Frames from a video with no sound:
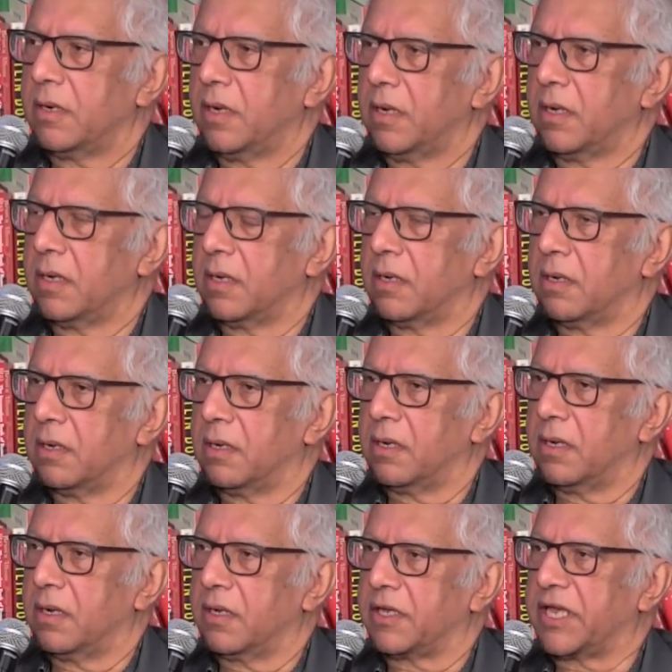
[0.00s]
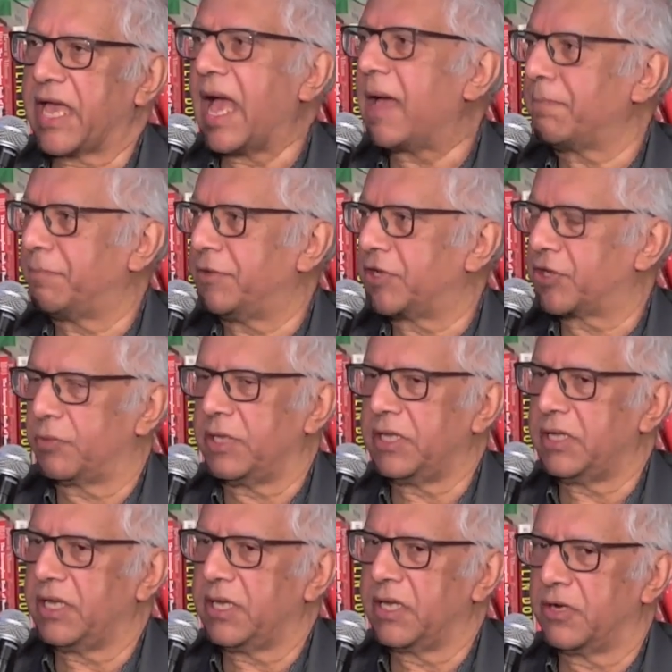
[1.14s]
a gap between
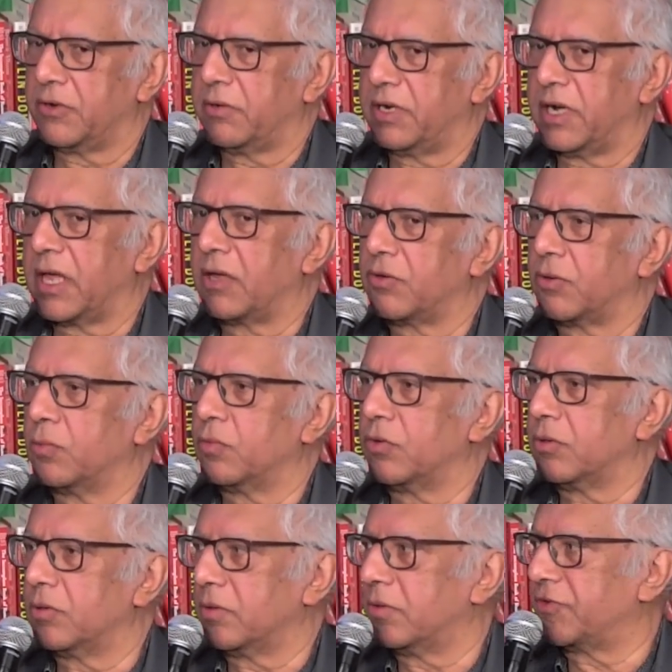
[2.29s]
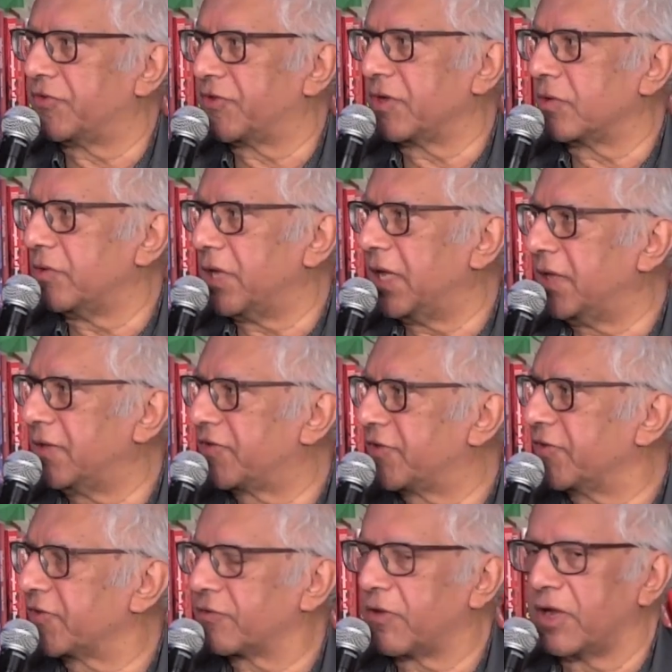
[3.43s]
the inner and outer worlds that creates
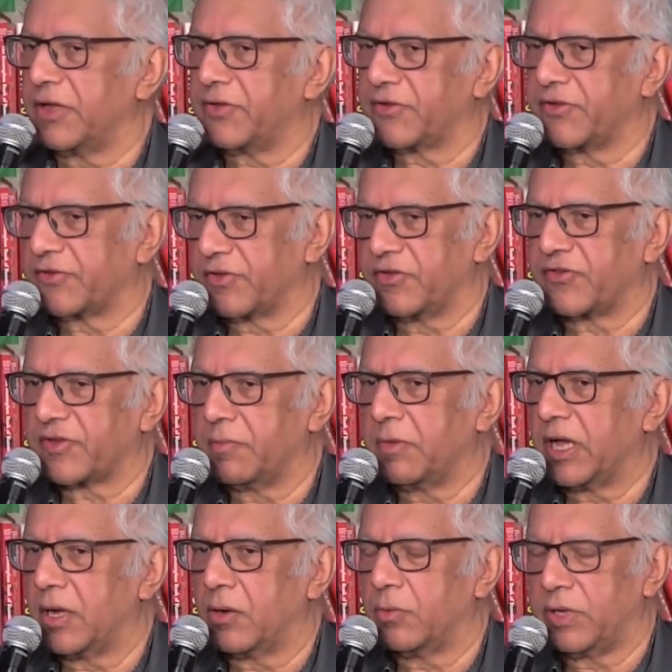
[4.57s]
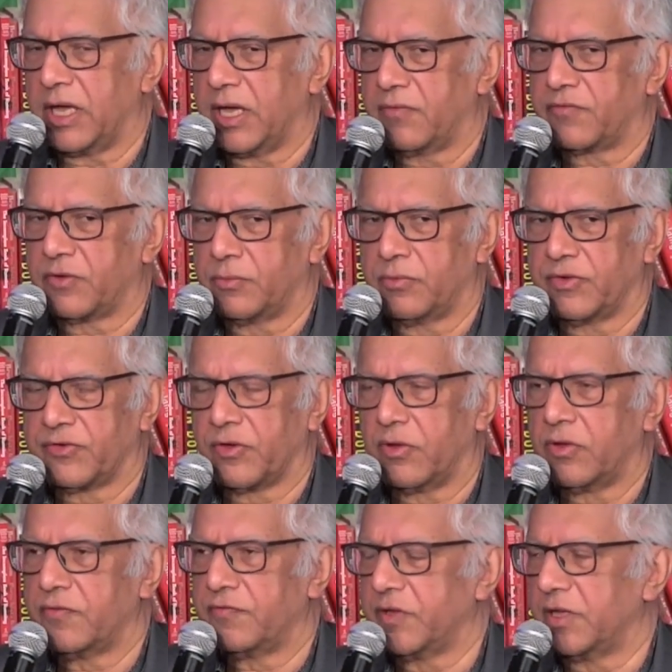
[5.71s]
this crisis, and somehow we have to
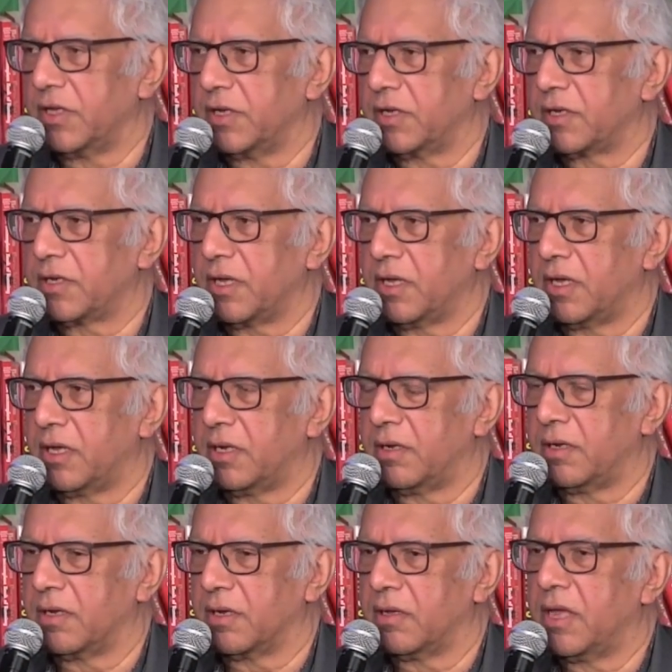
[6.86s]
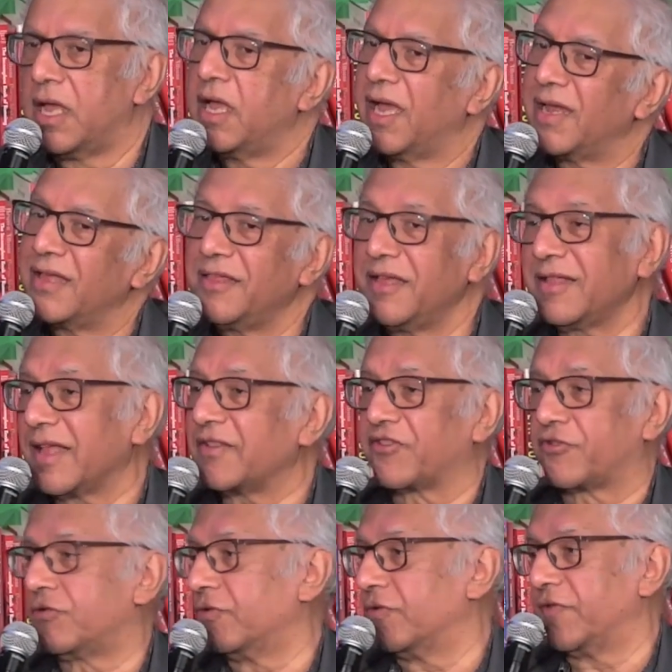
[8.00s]
resolve it. And I think that's
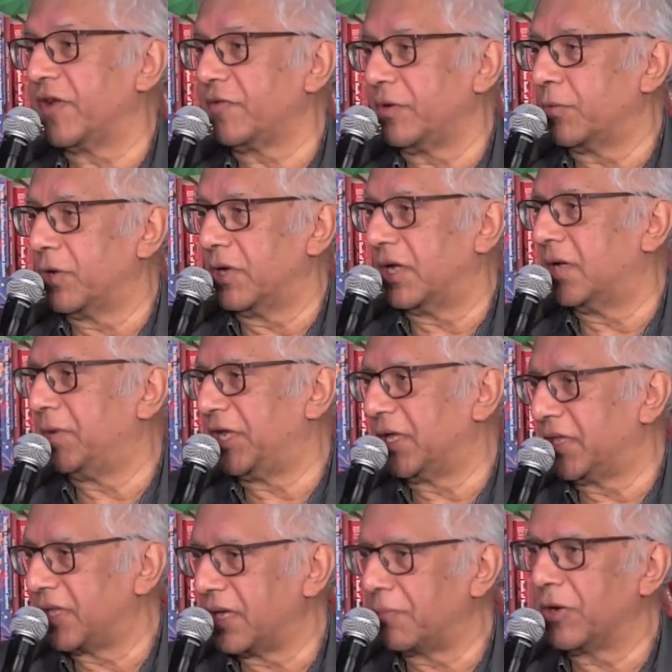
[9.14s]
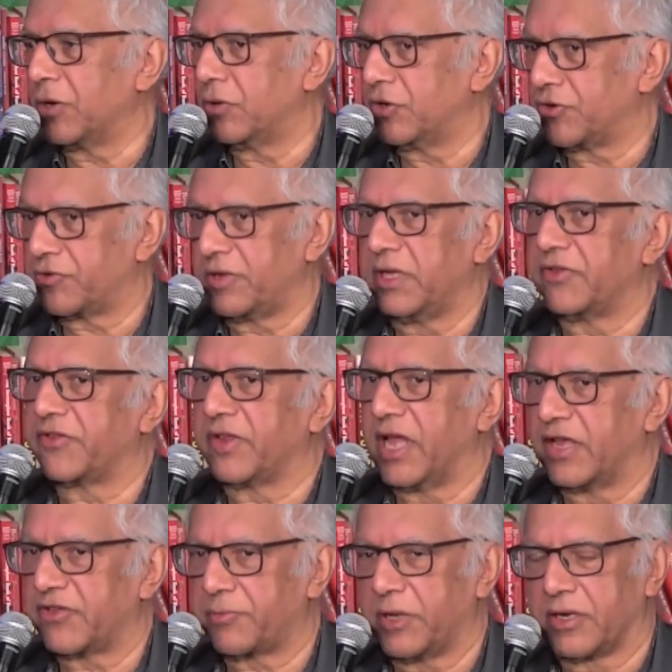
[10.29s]
true of everyone. I mean, I think poetry is an
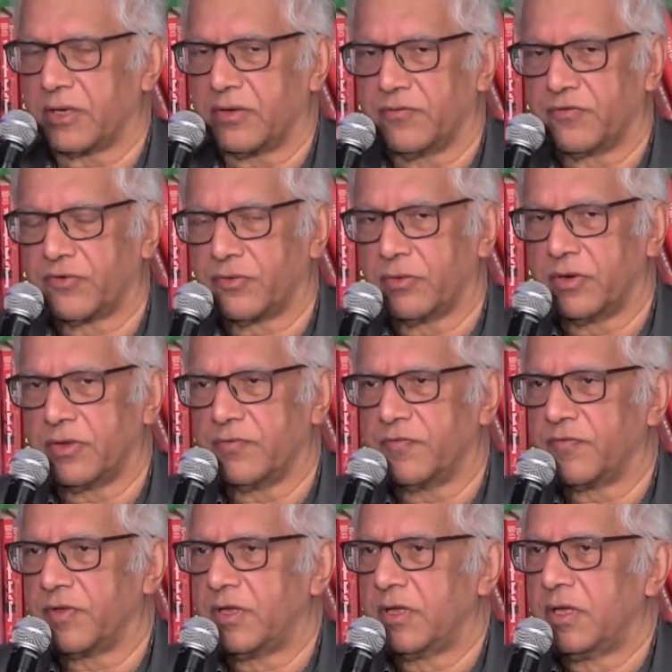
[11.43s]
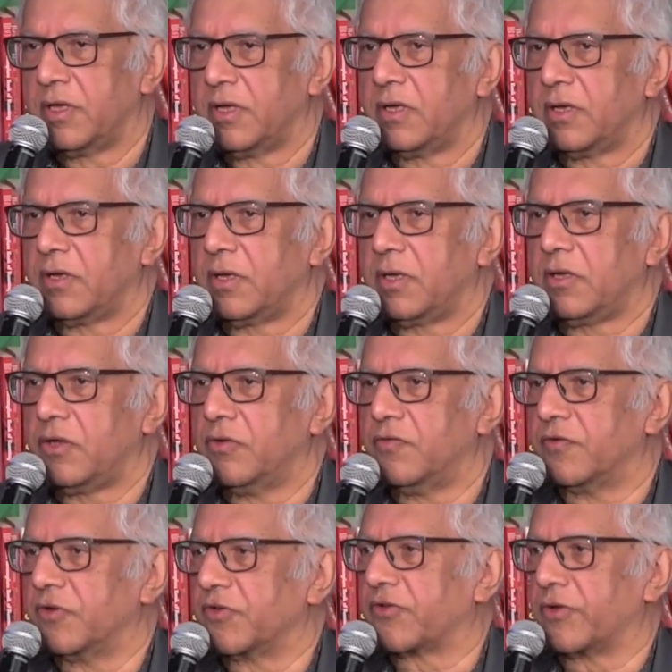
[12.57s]
aspect of sort of
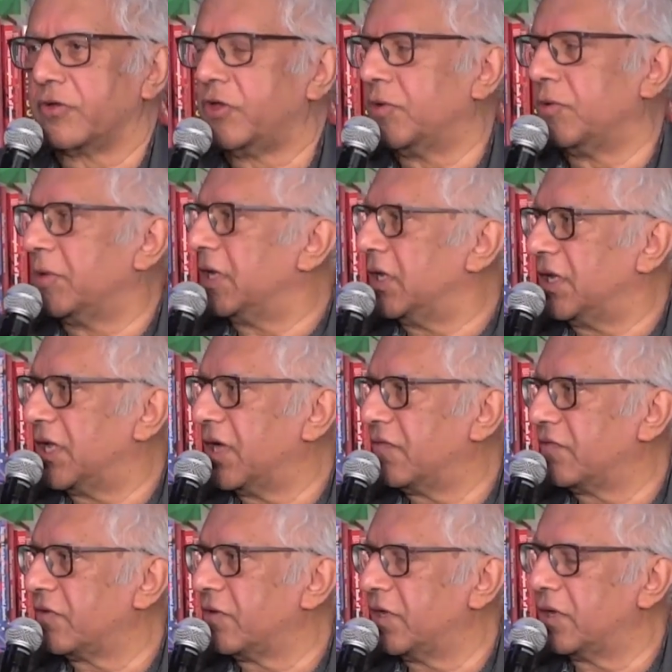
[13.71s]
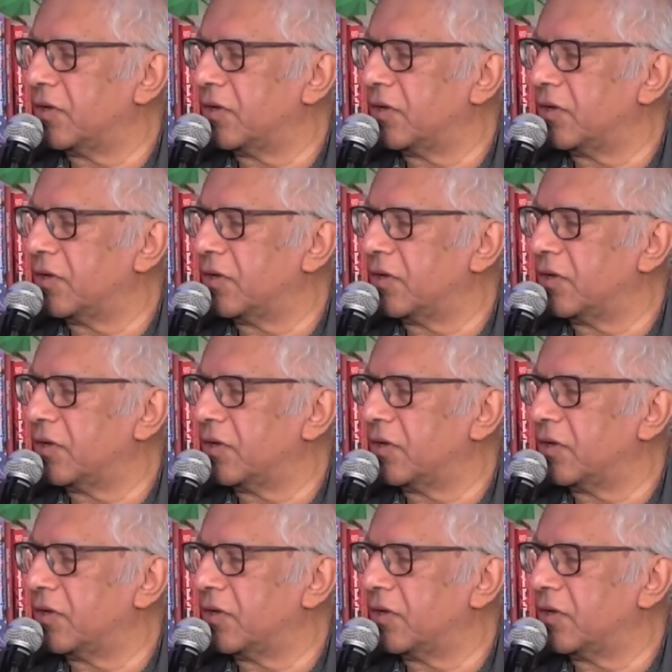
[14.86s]
universal human endeavor in a